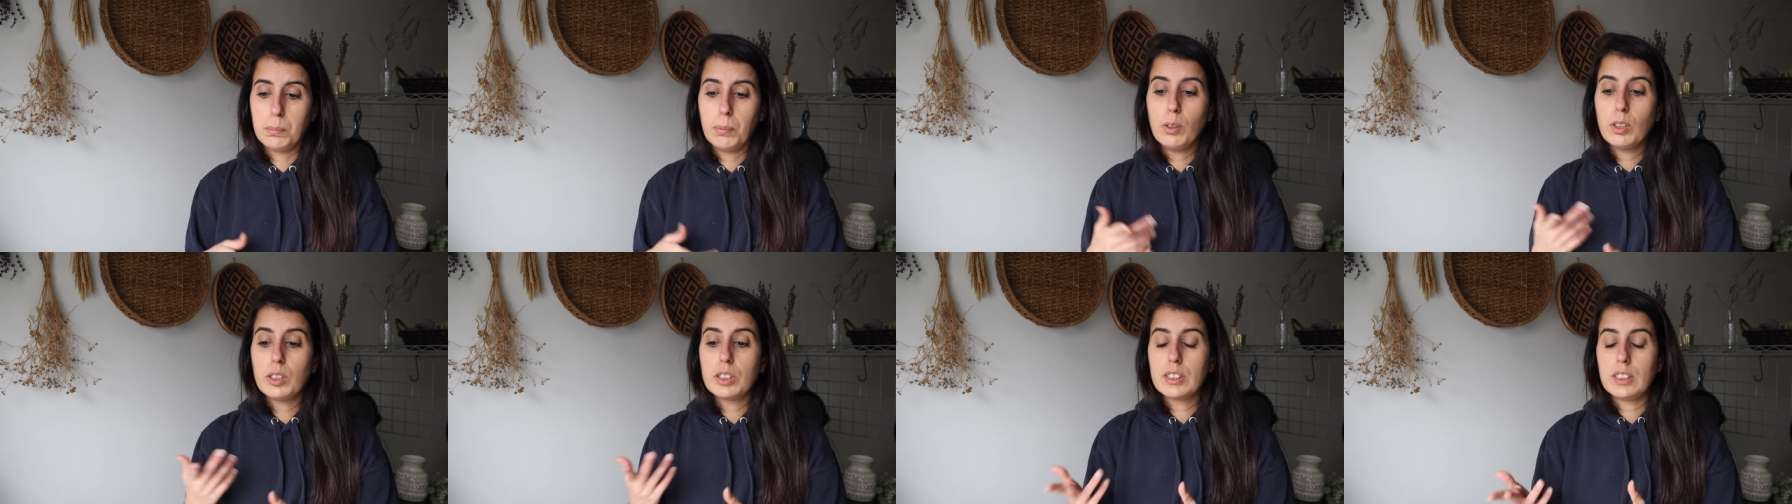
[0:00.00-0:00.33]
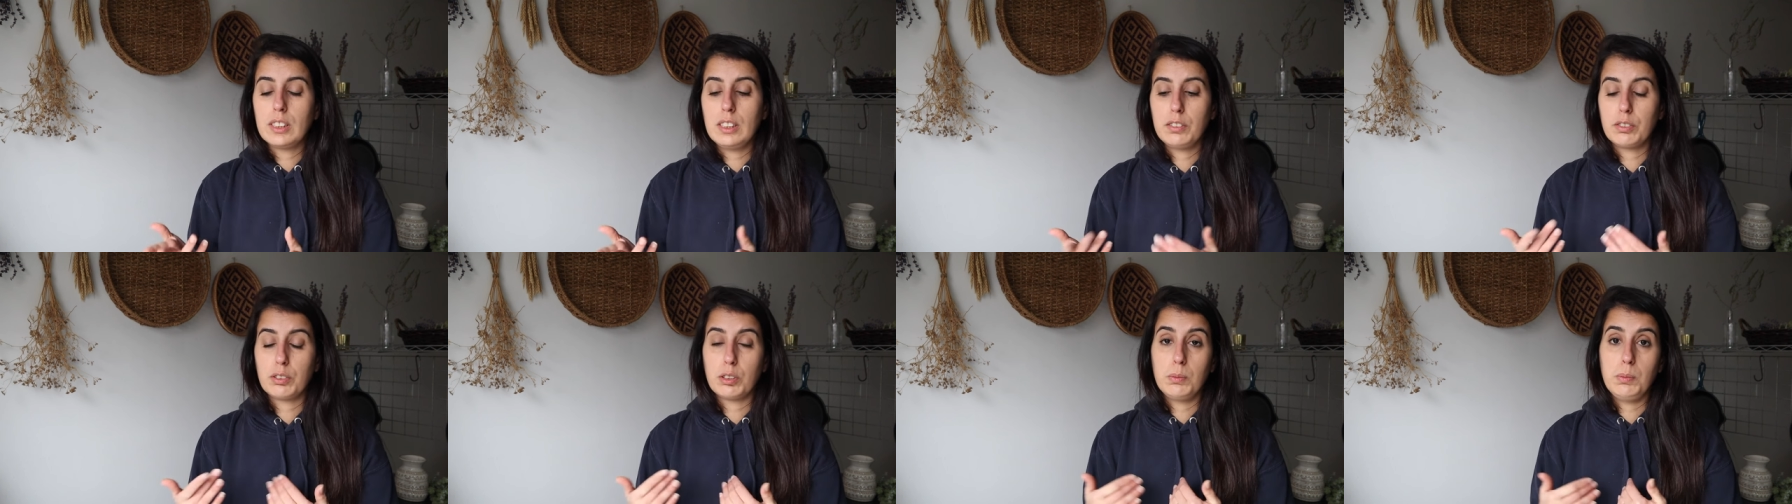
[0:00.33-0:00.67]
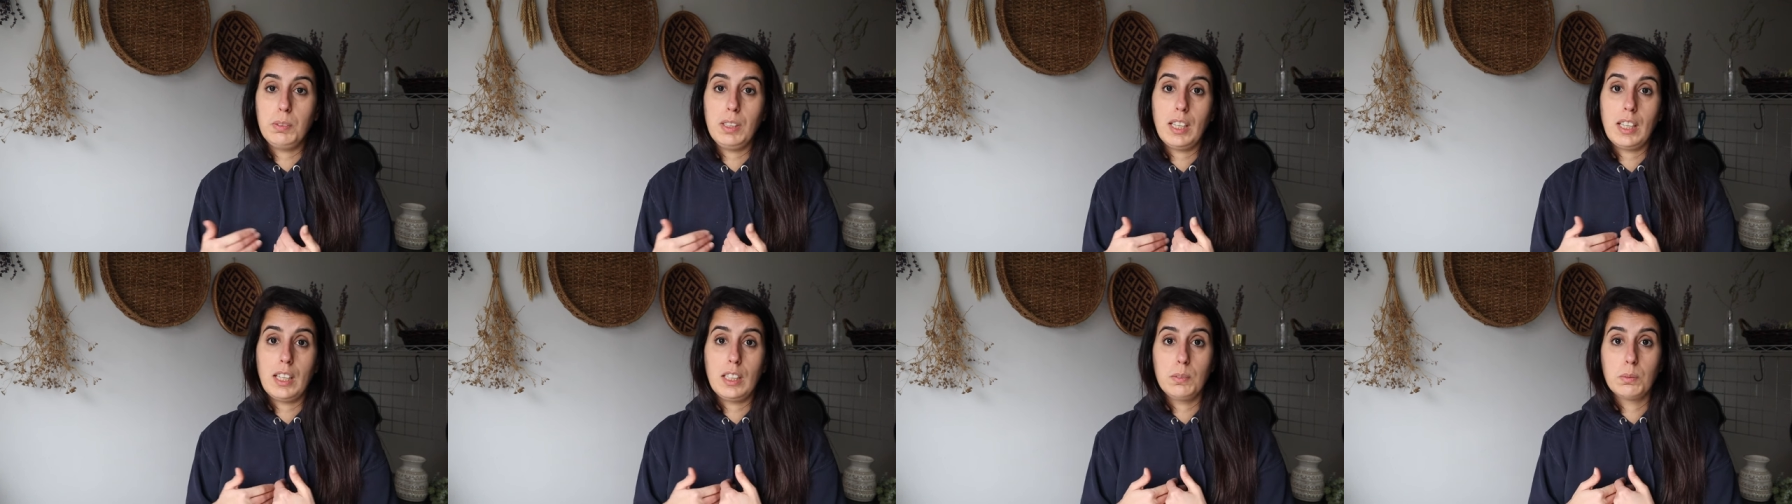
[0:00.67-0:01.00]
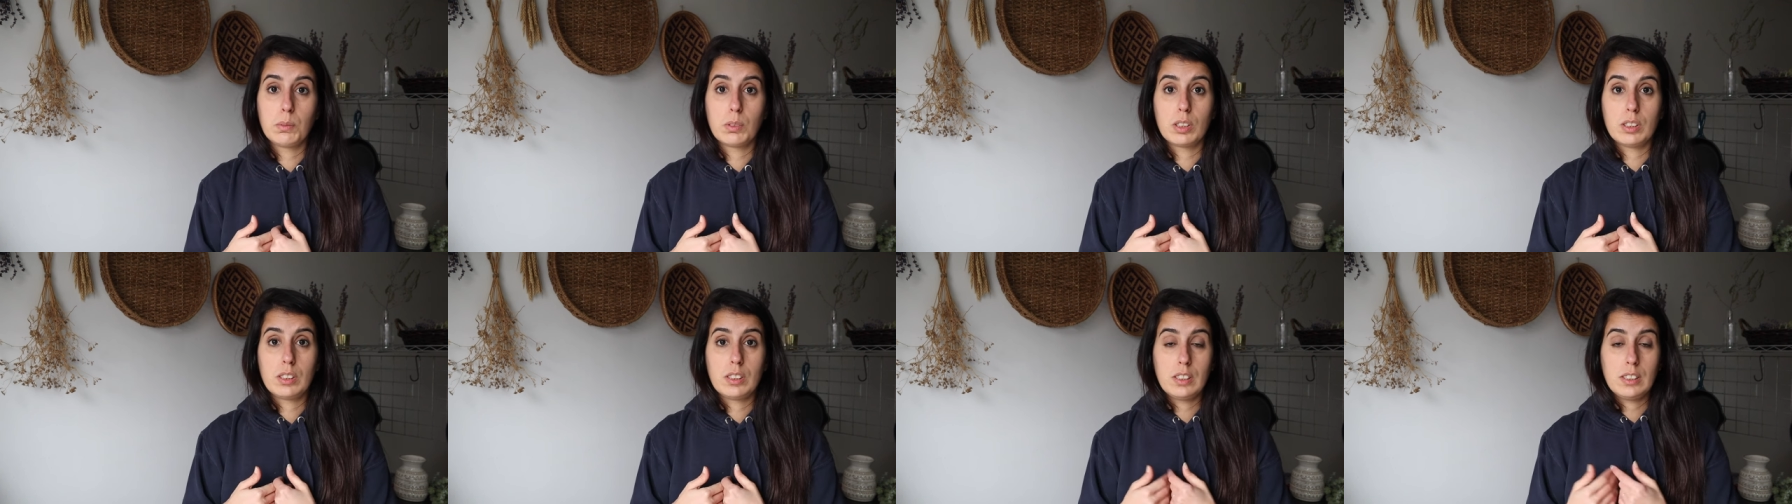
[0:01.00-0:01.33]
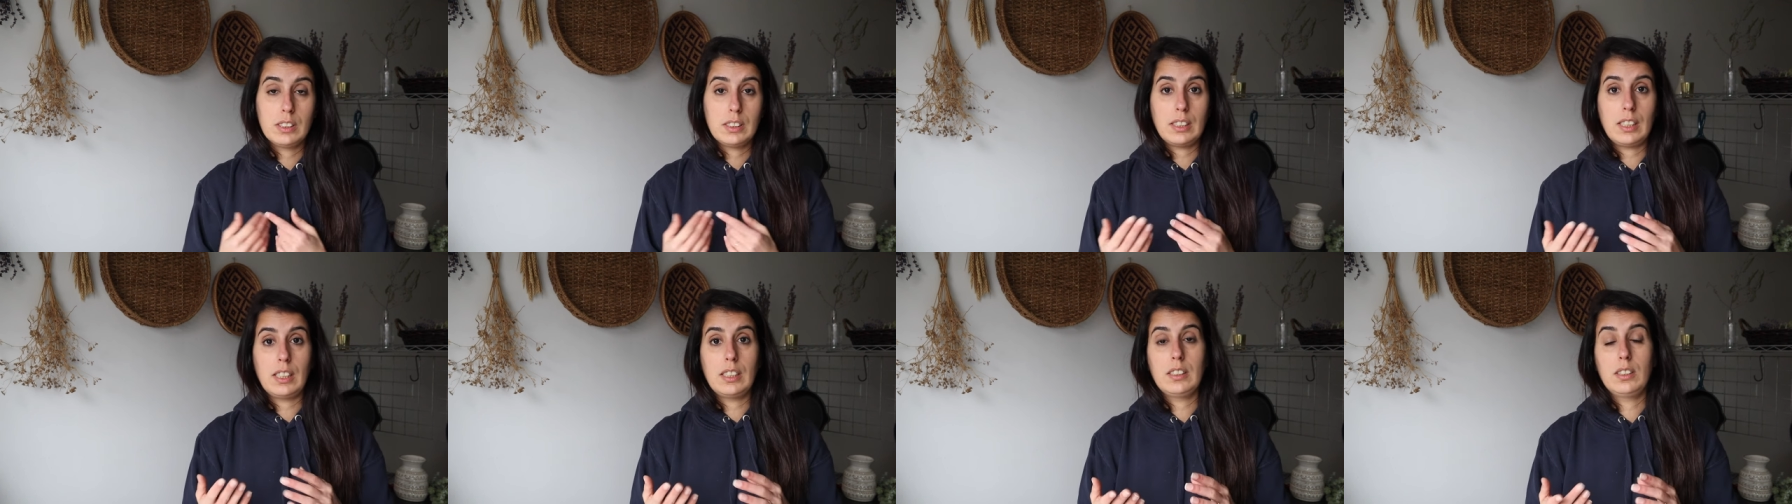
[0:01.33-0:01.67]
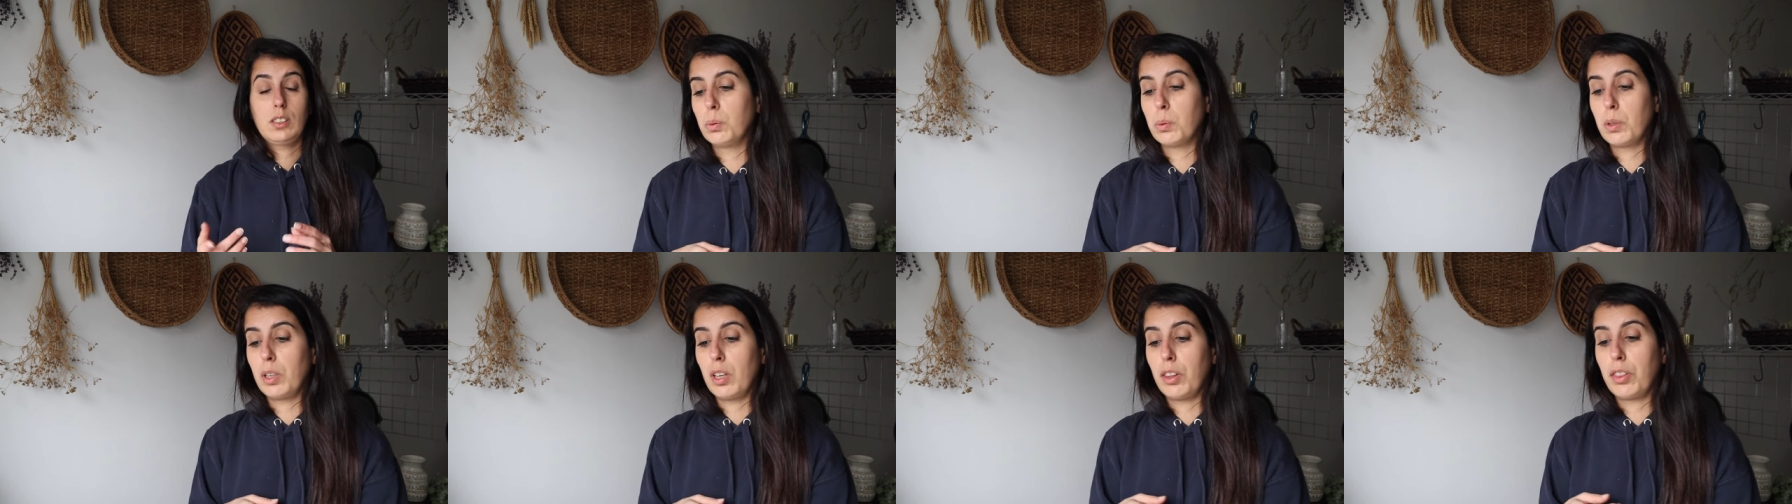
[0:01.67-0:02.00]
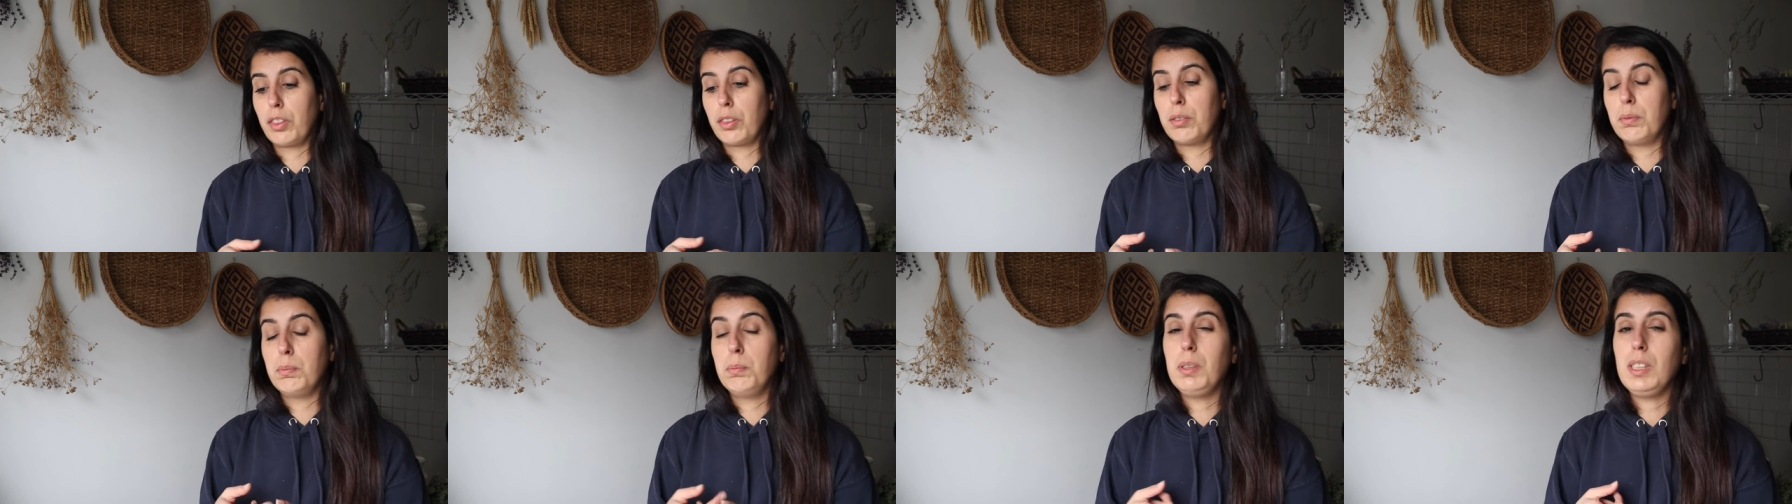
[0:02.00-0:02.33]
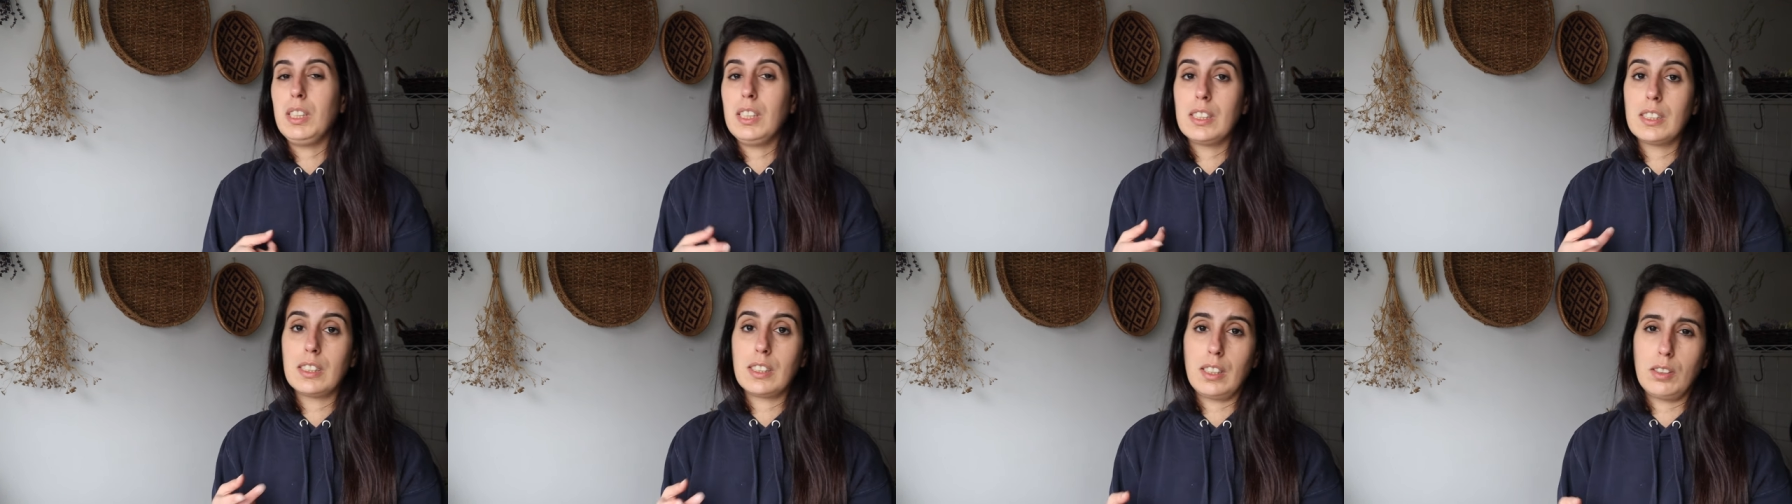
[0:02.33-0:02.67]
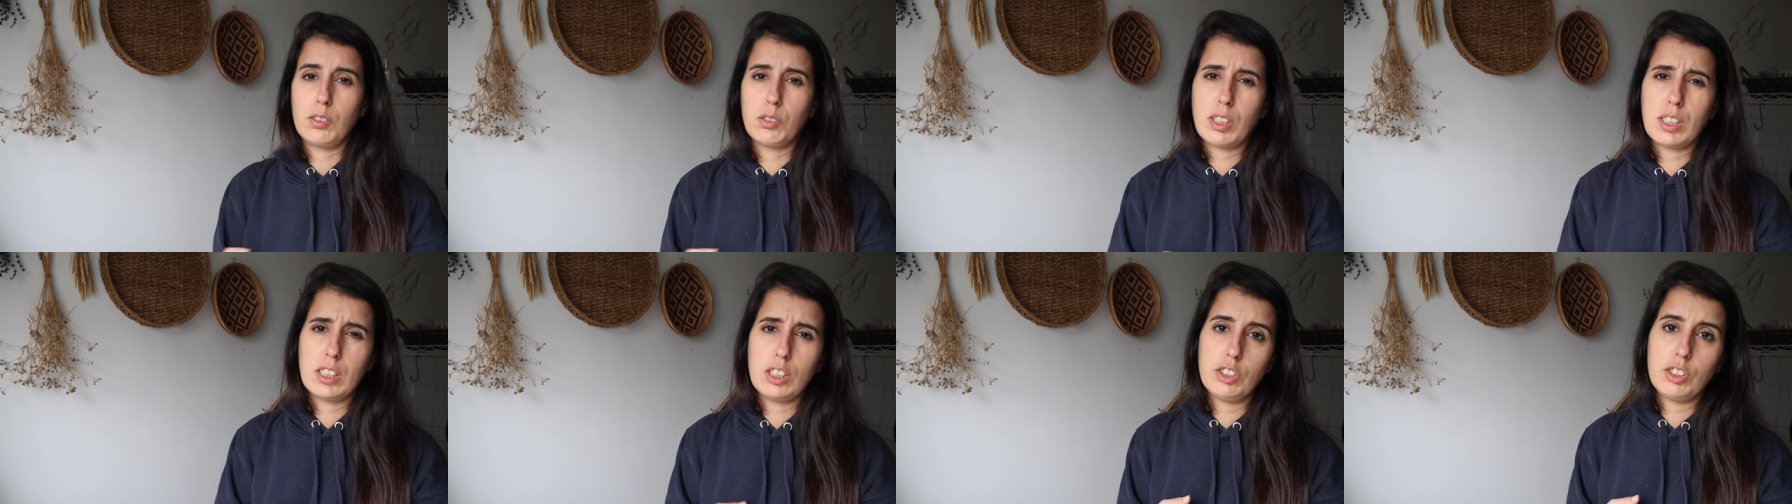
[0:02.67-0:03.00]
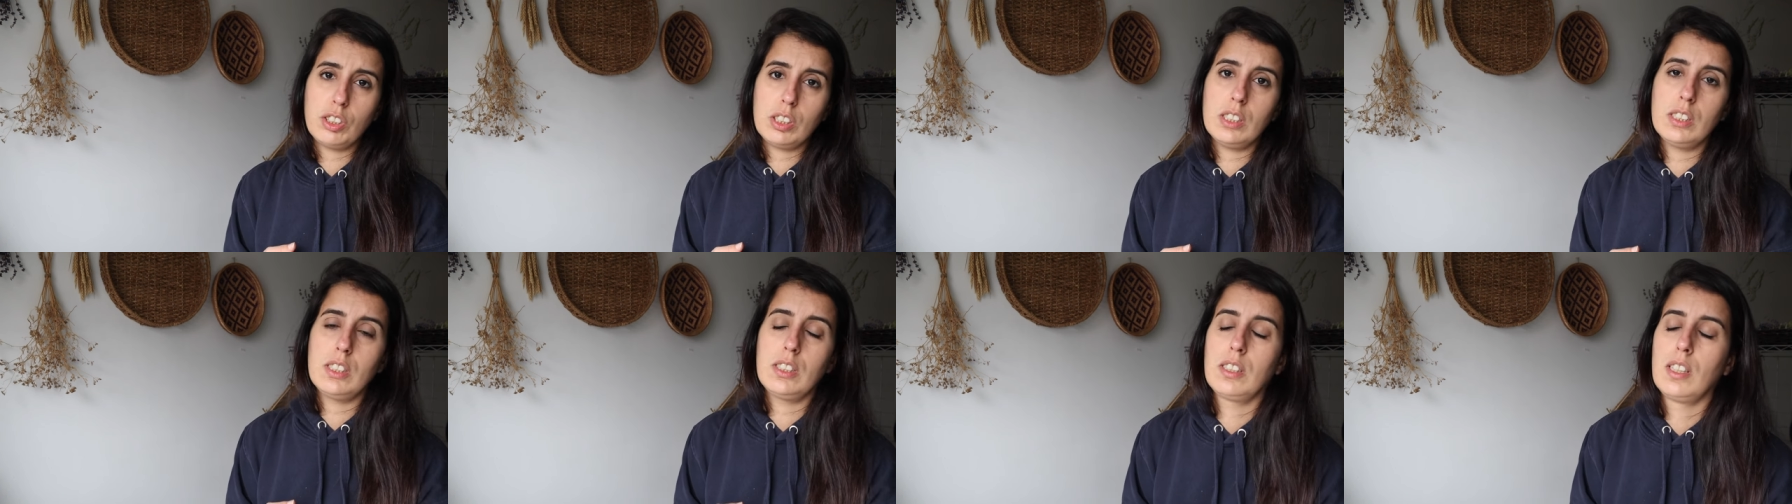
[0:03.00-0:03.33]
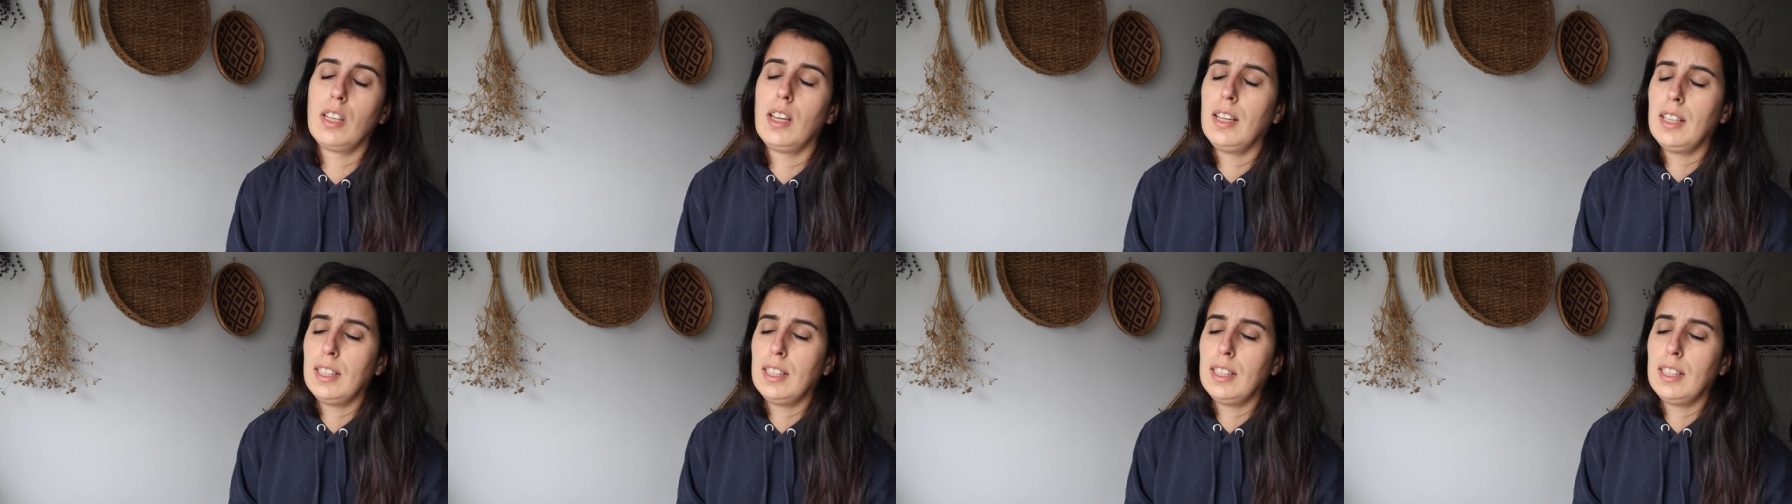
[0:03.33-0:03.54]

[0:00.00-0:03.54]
Mostly for me I had more success with beets and radishes